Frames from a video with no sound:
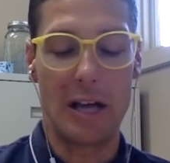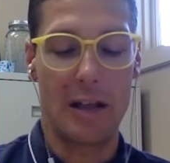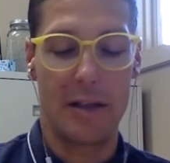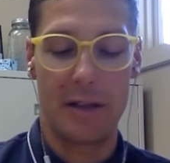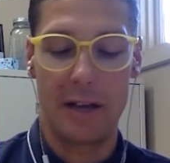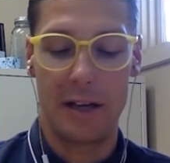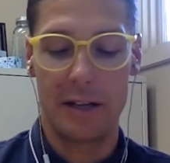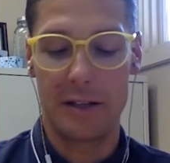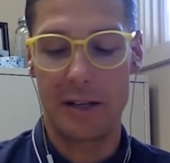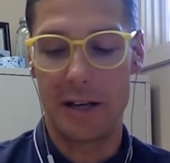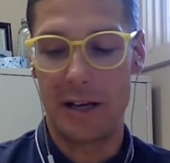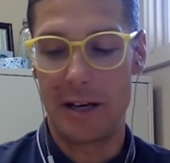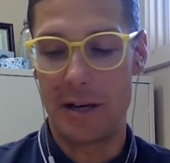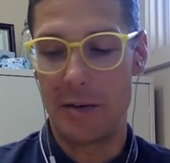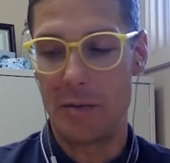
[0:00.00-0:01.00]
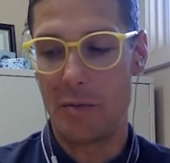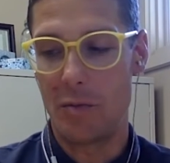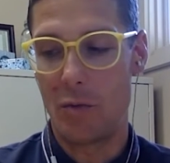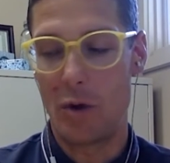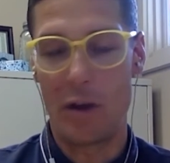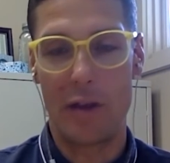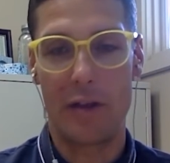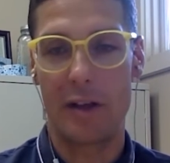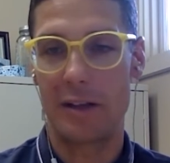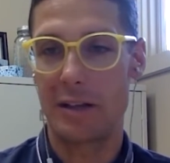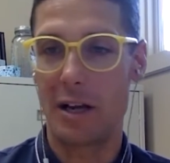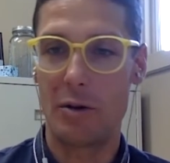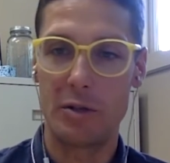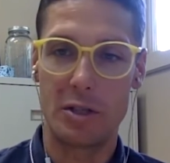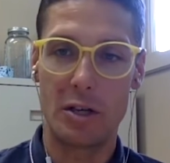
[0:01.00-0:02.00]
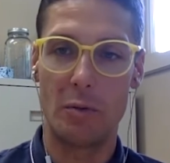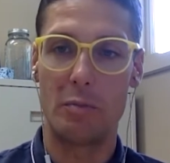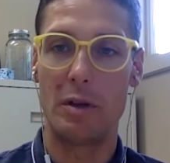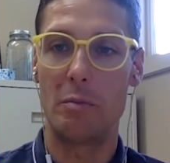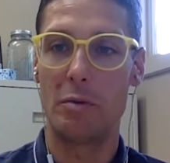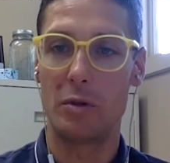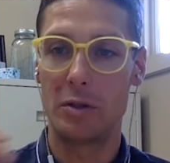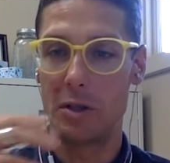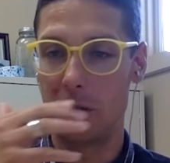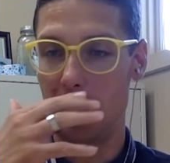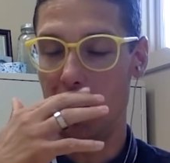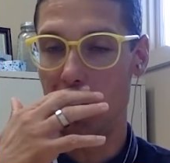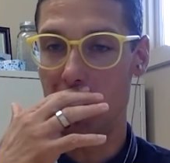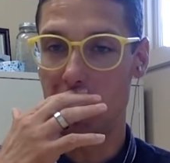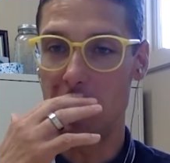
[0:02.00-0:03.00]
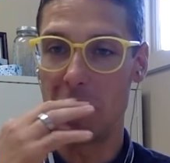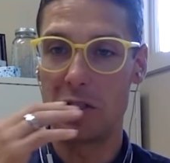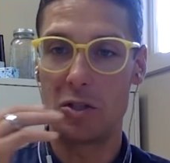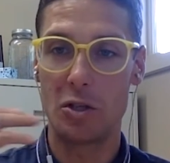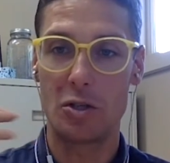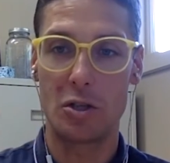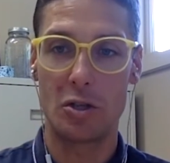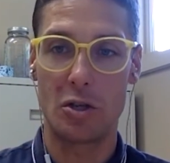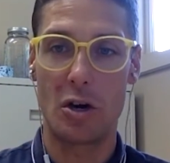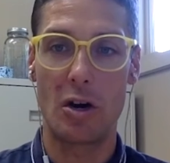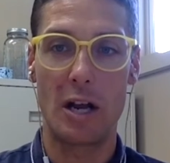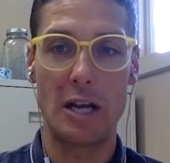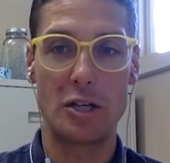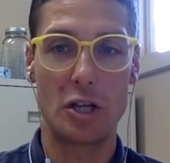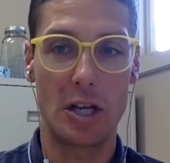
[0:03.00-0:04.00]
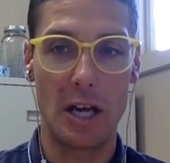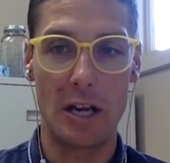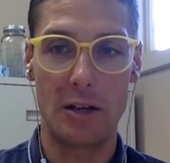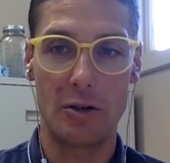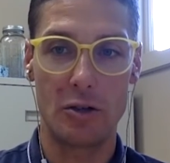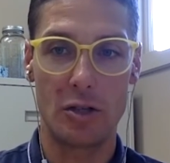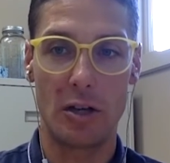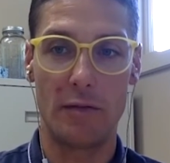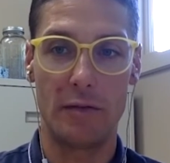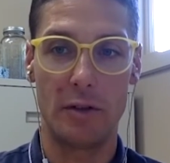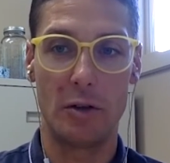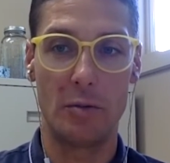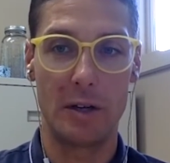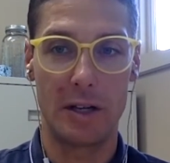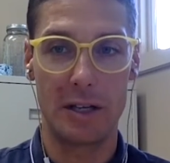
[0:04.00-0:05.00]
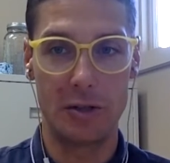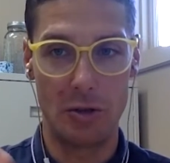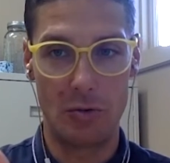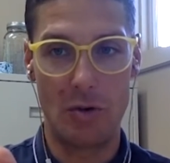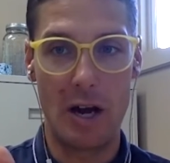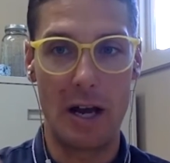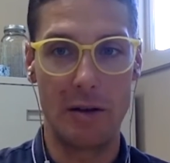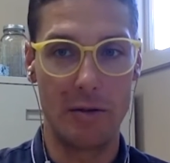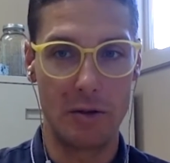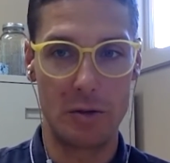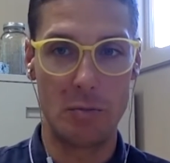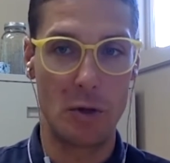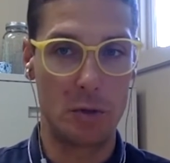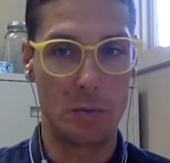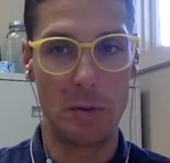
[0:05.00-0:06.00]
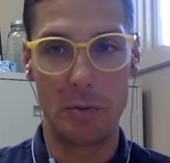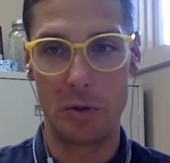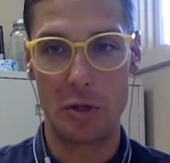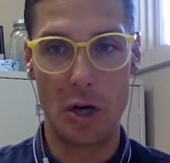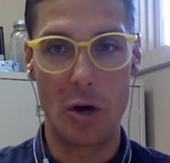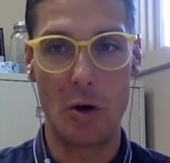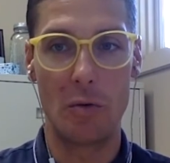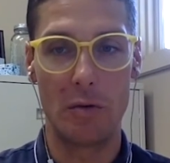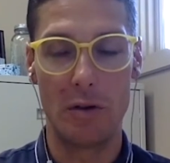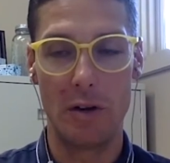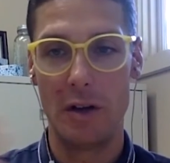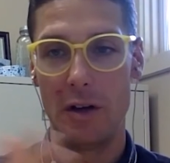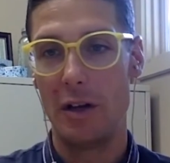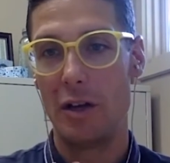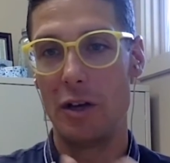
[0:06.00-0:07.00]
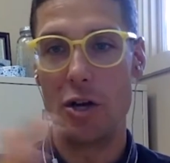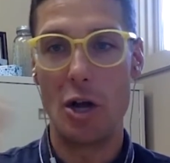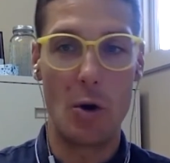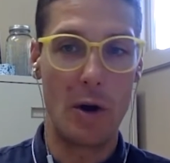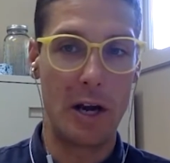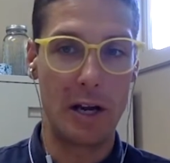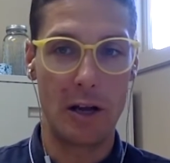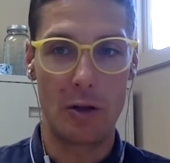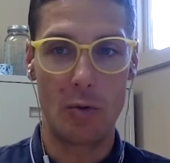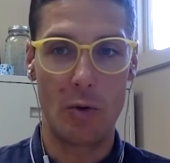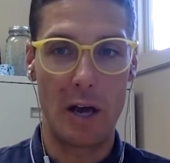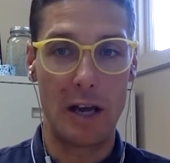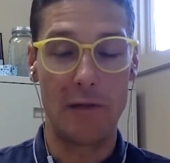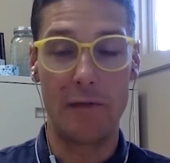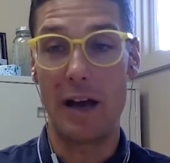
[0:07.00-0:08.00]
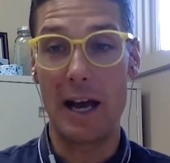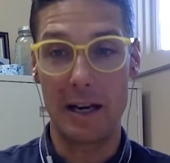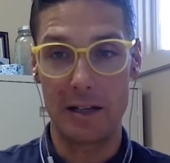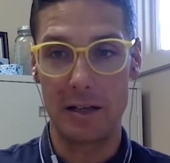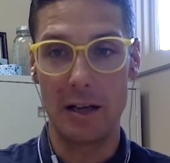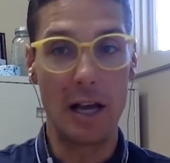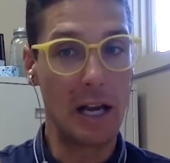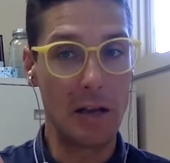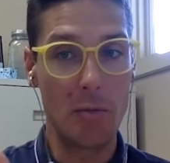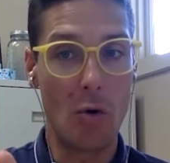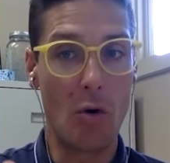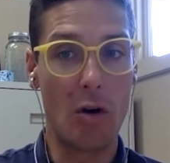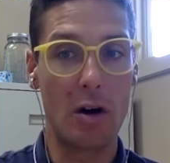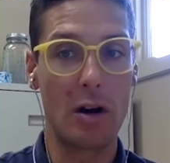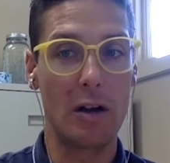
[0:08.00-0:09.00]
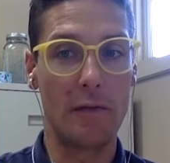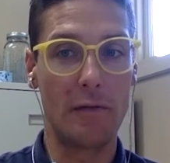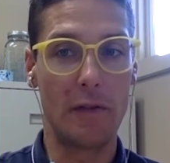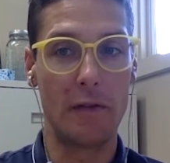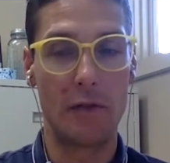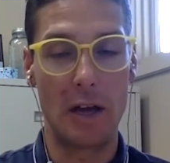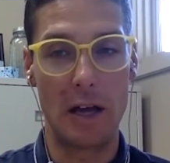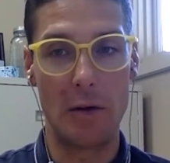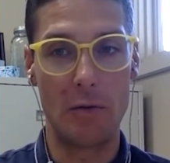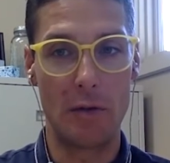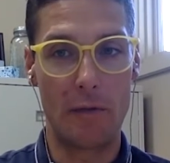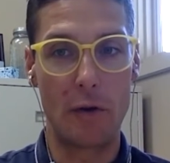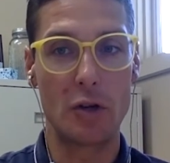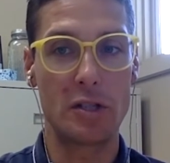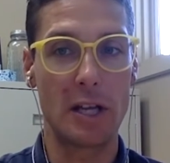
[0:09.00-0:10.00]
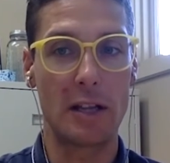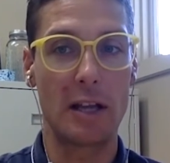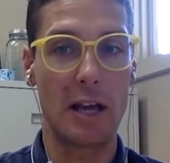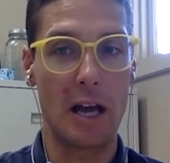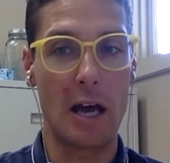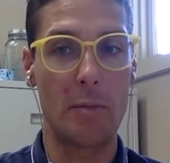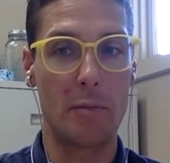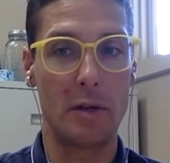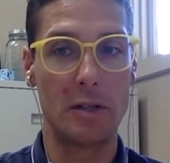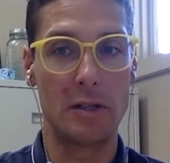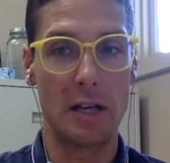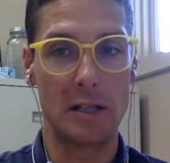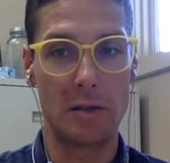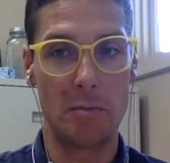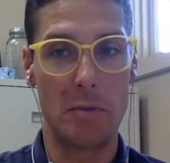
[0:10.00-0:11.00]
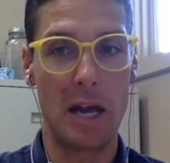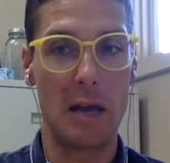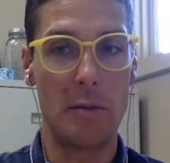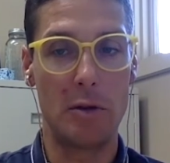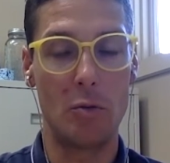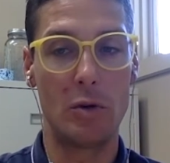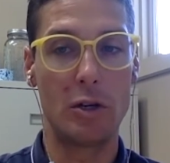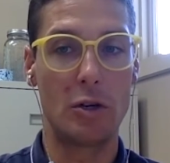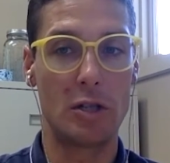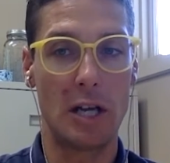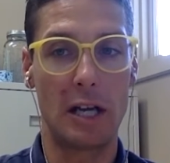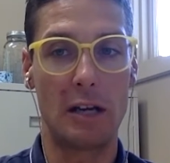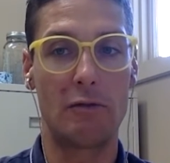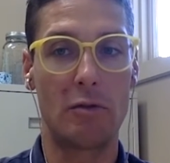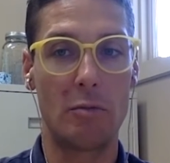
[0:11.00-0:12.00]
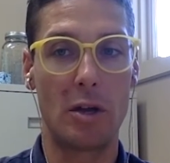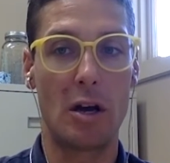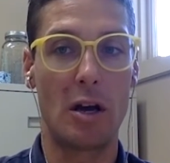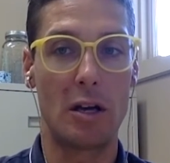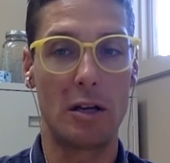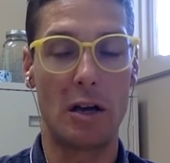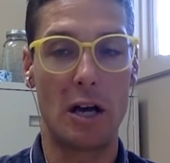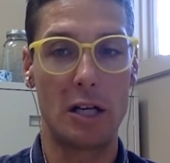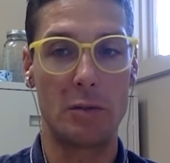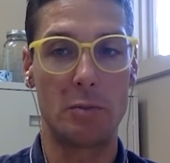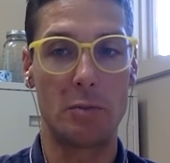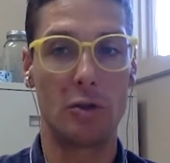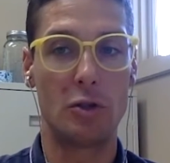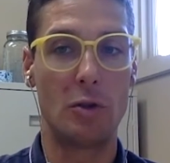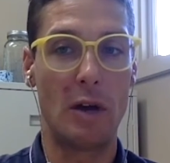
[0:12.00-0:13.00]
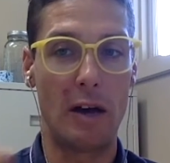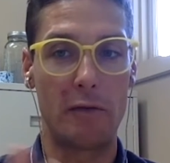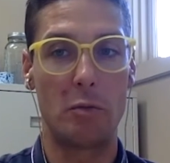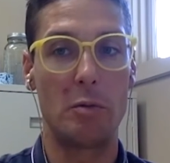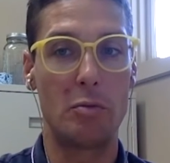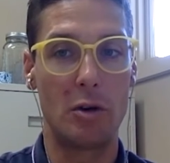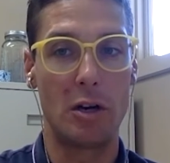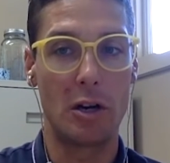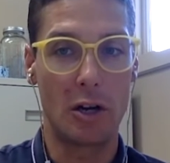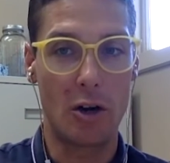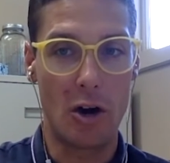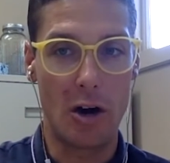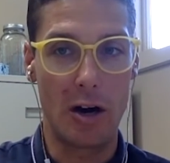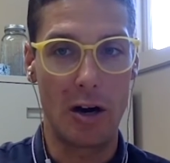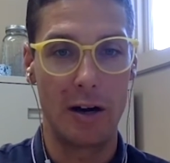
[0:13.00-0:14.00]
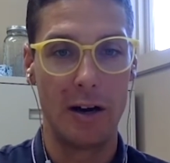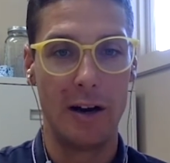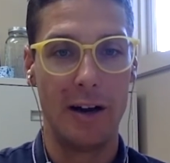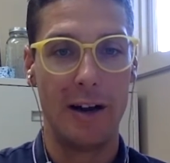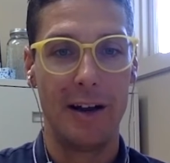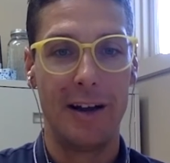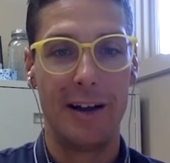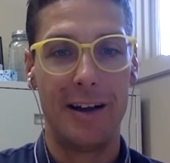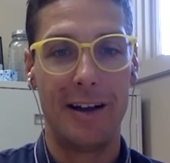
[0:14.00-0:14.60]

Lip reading: there's a lot of things. One of the things I always tell people to do is just to start educating yourself a little bit, because you're right. There's most people don't know any other way. In fact, anymore, if the first thing that happens as a baby when you're taken from the hospital is you have to be put in a car.